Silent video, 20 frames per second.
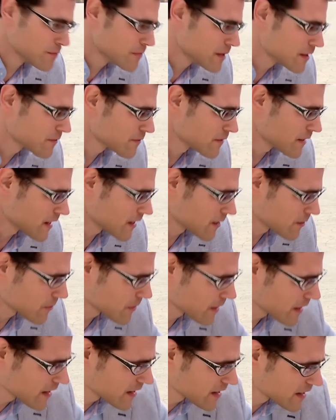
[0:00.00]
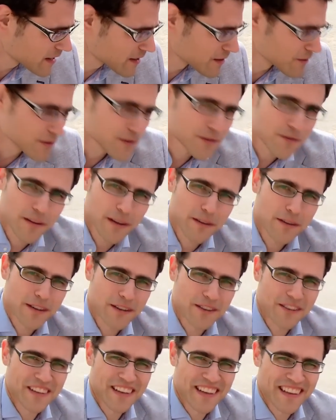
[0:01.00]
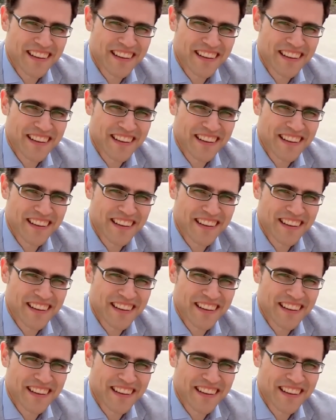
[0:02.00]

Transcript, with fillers: a bit far away, it looks very good,